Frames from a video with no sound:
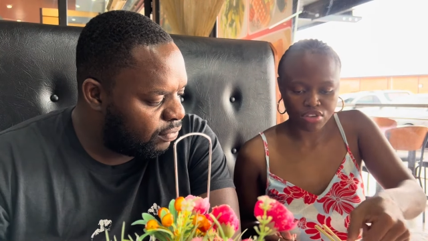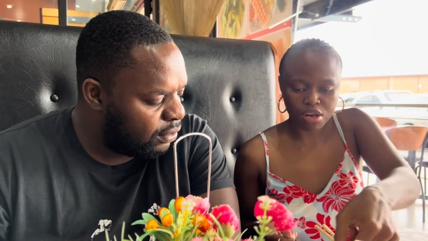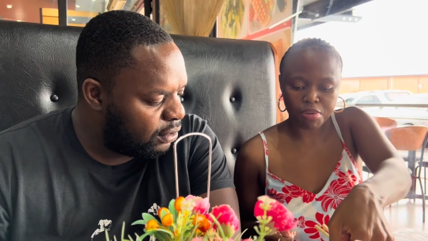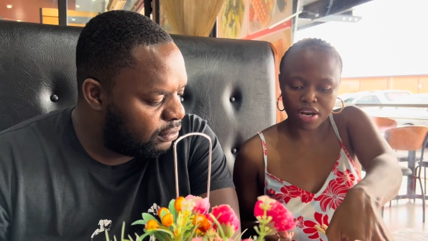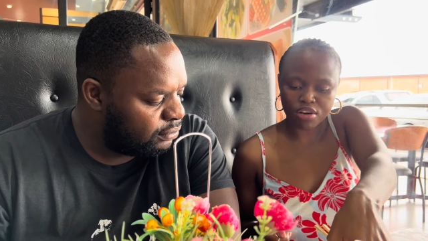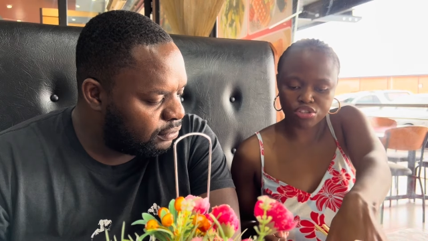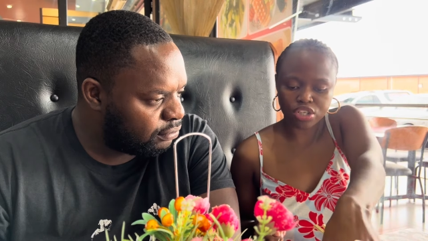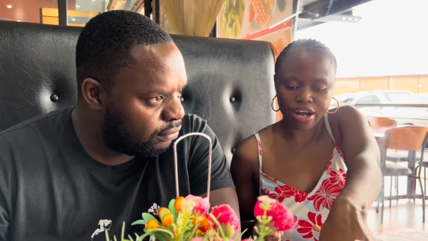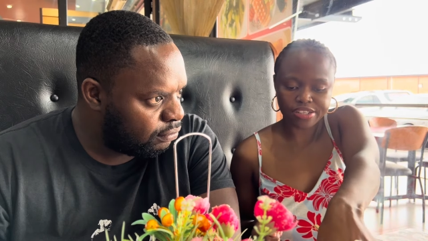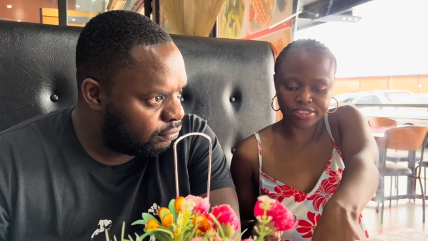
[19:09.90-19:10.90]
Speaker 1: Iphara
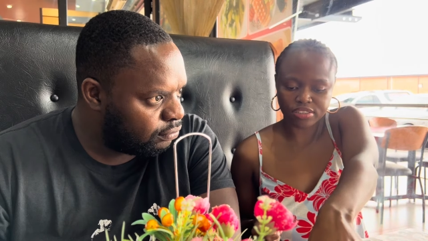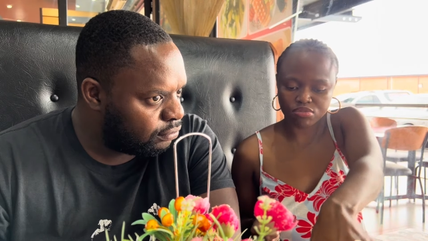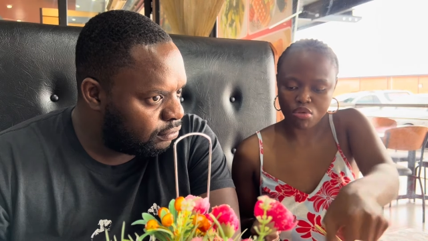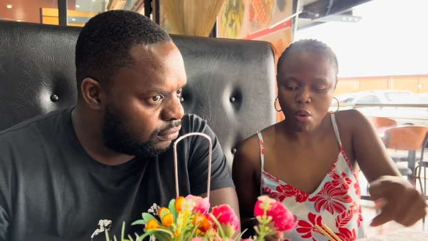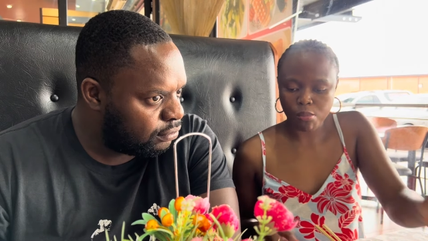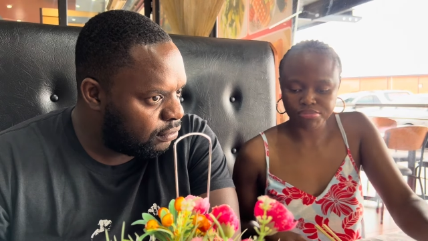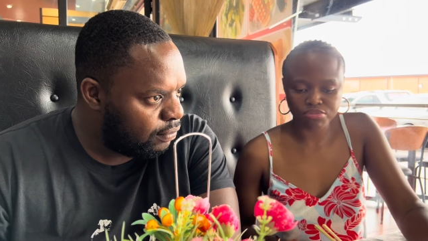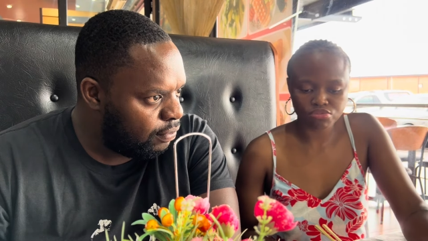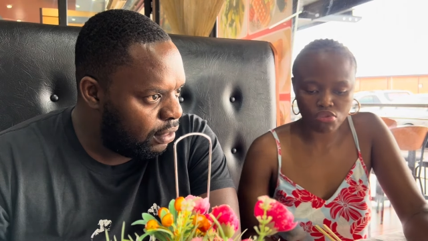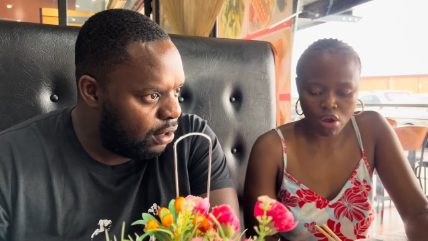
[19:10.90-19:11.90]
yakochekasa
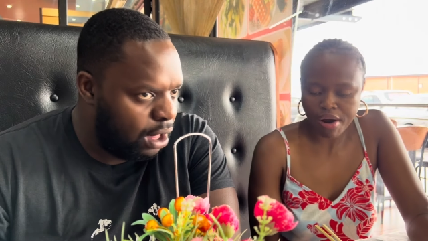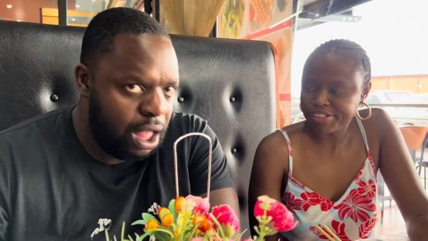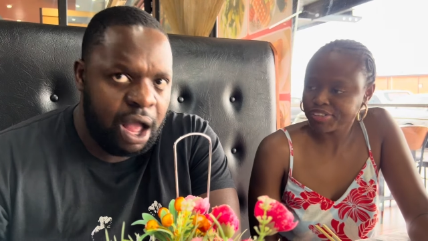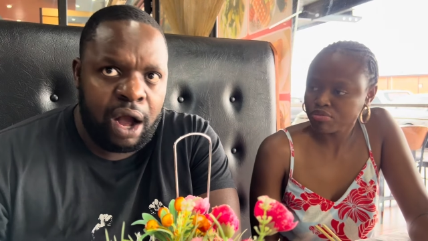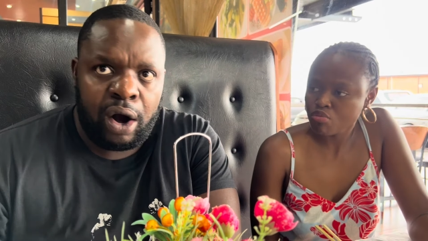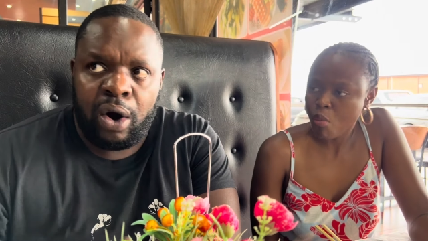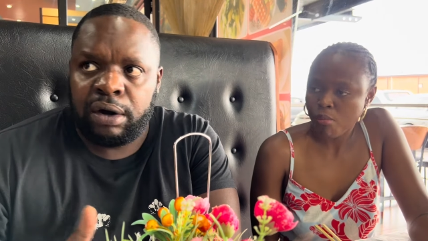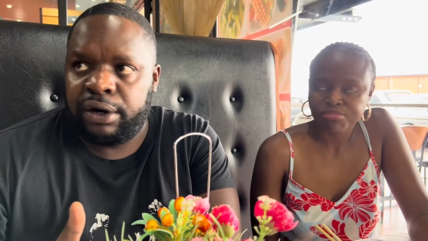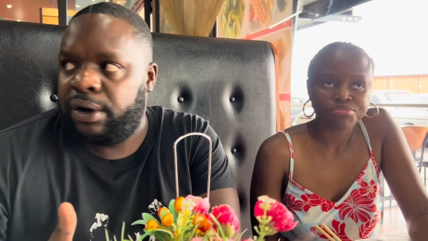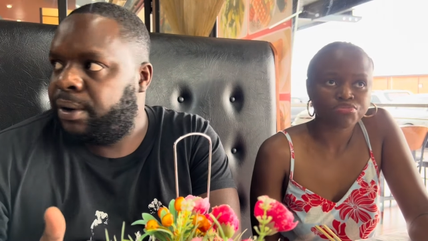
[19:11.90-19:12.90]
Speaker 2: oh
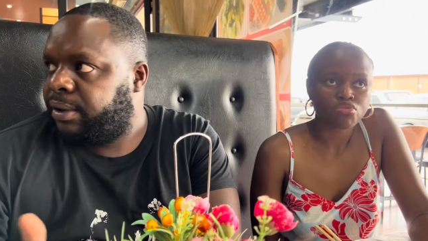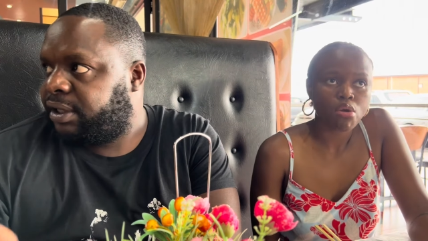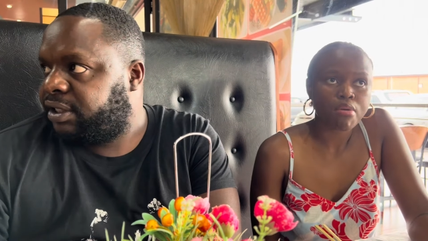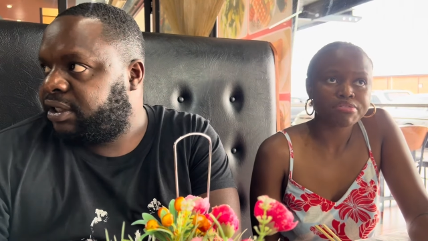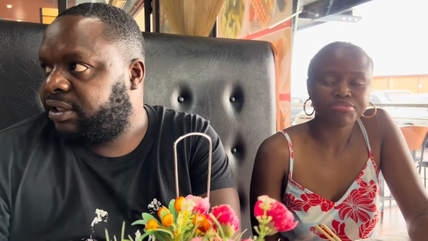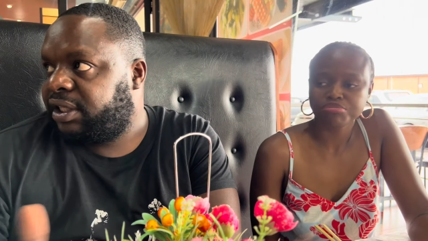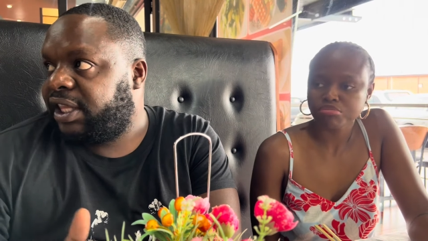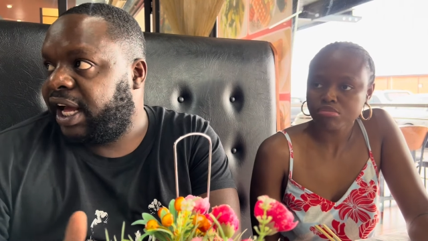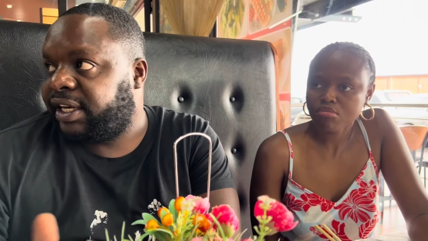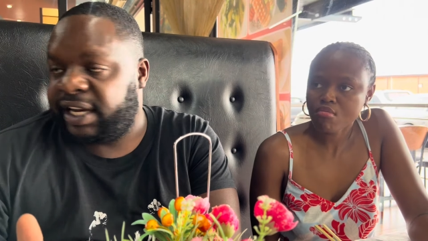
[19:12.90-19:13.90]
no, this is
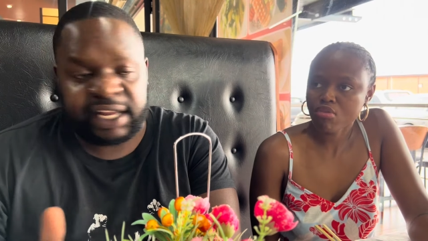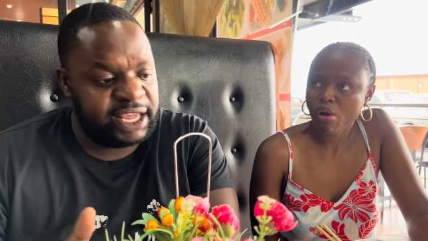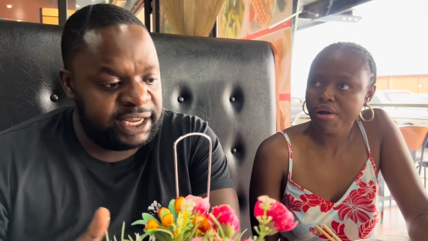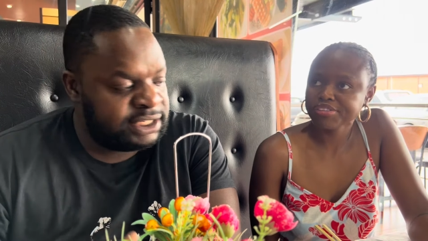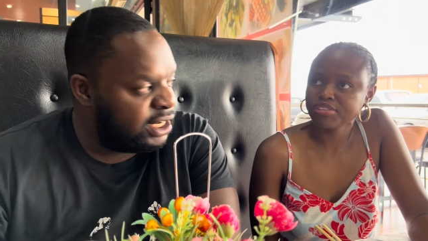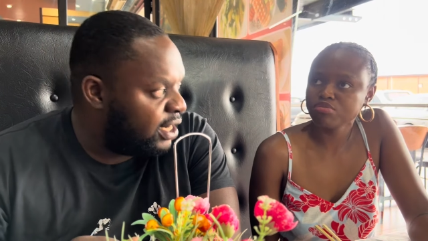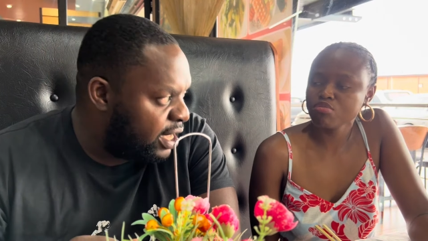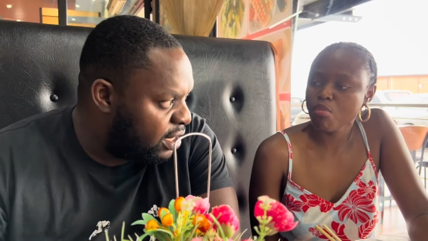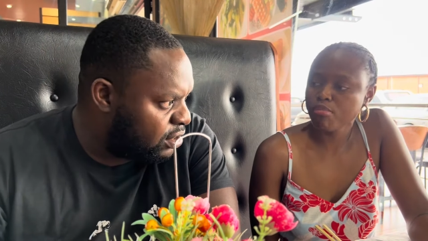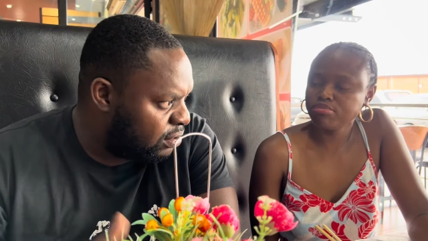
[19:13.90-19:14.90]
they're dedicated
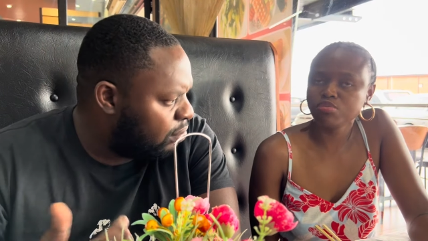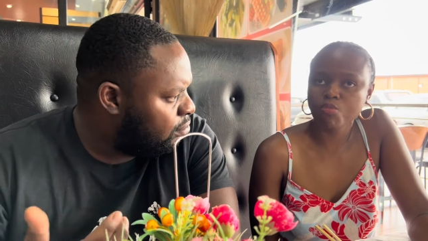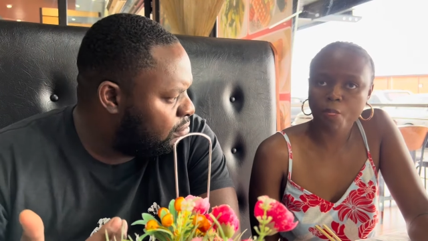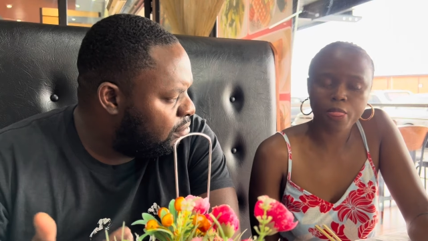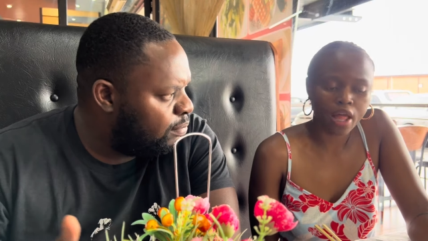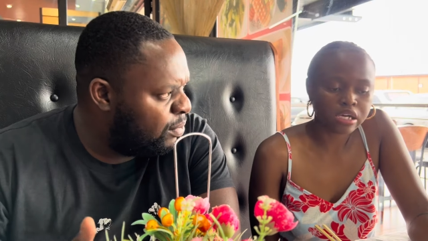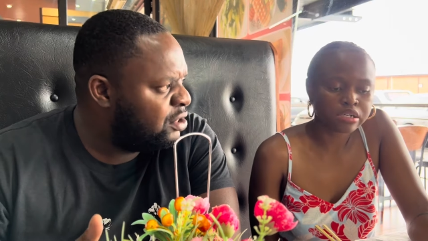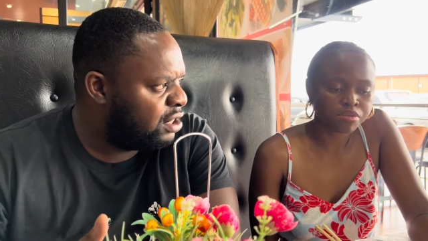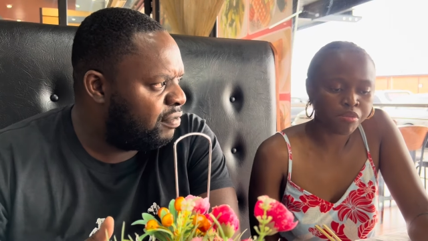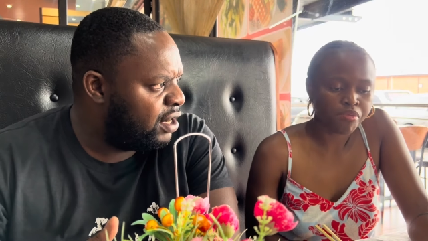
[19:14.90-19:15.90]
here, so mm.
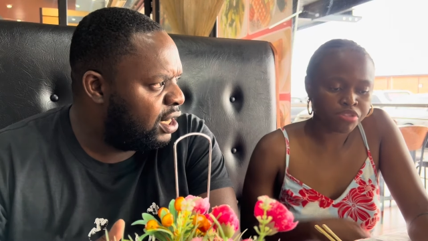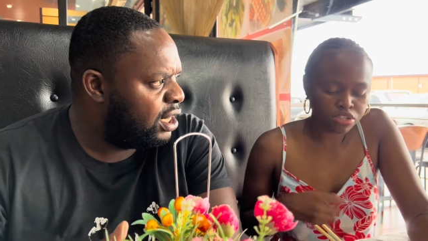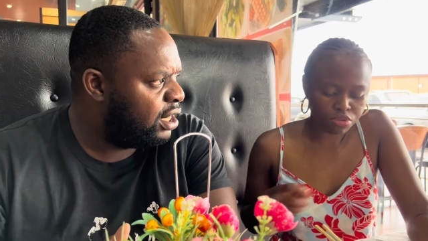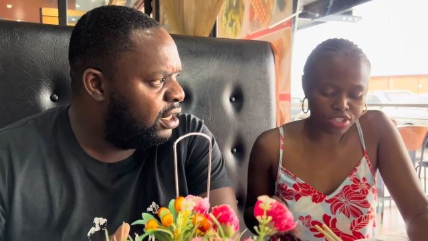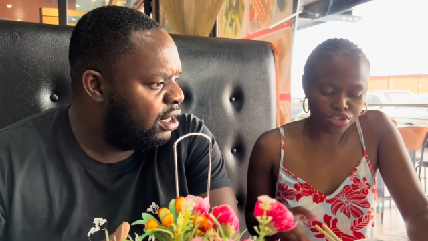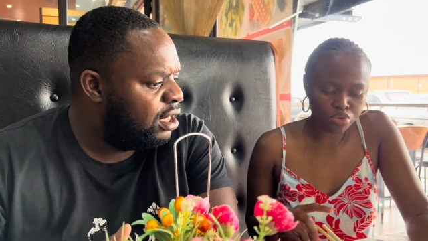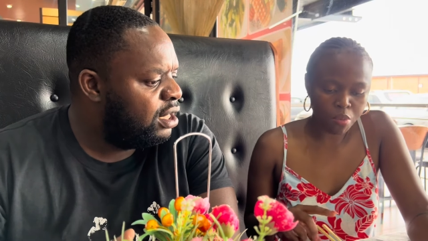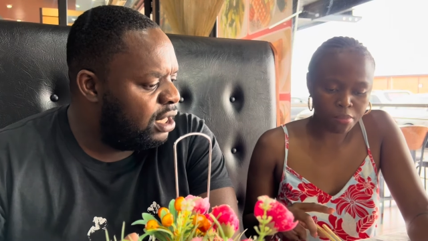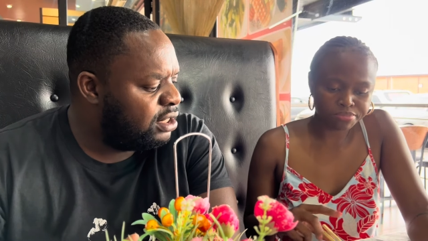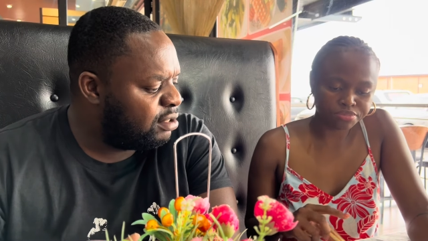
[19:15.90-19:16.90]
most definitely That's what they do.
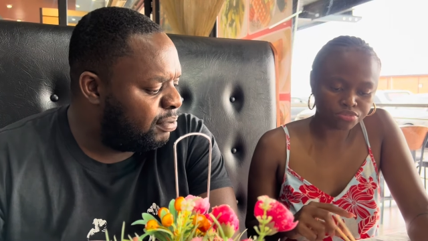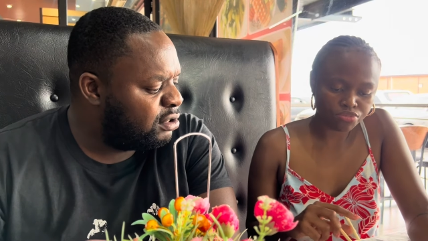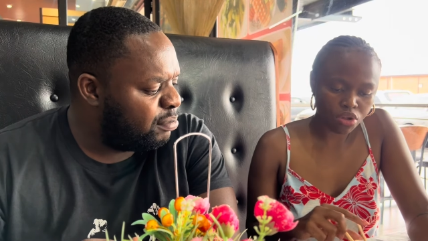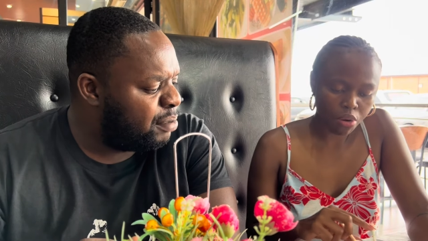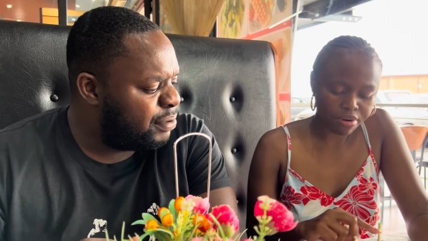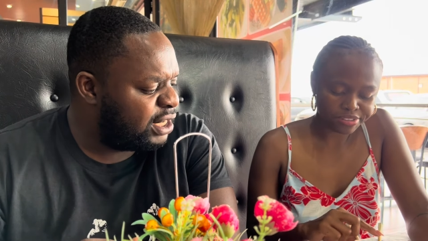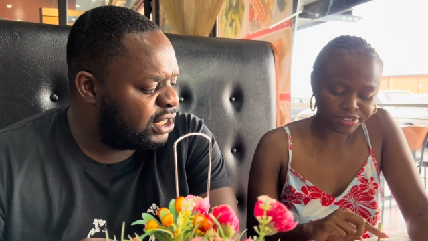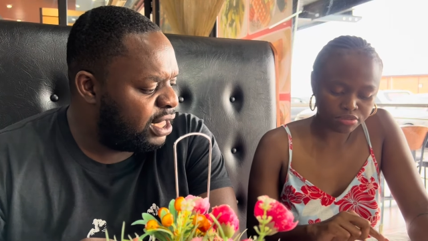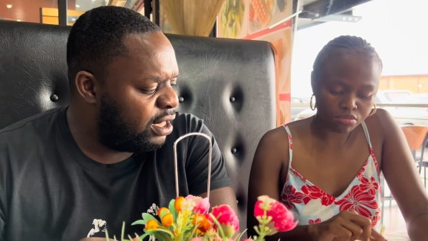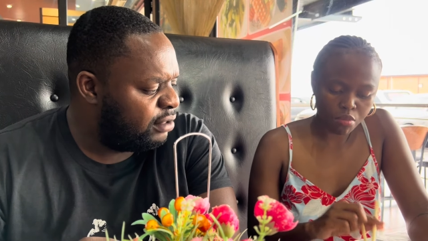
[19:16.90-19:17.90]
it's supposed to be
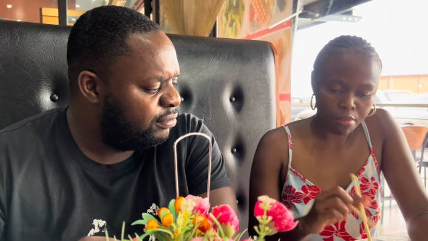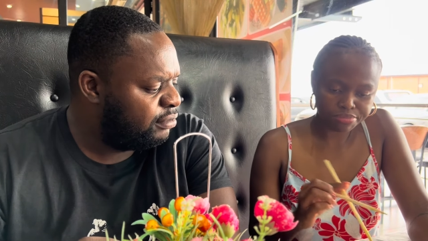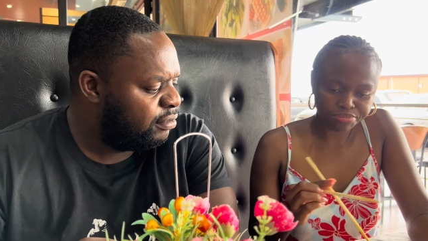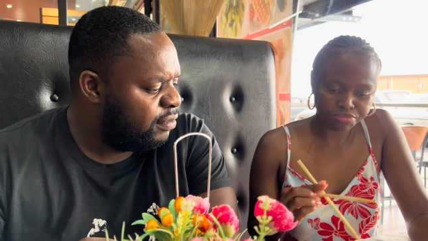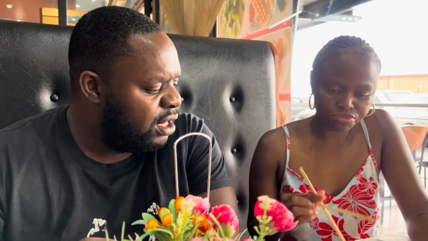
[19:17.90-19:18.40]
better here. Mm.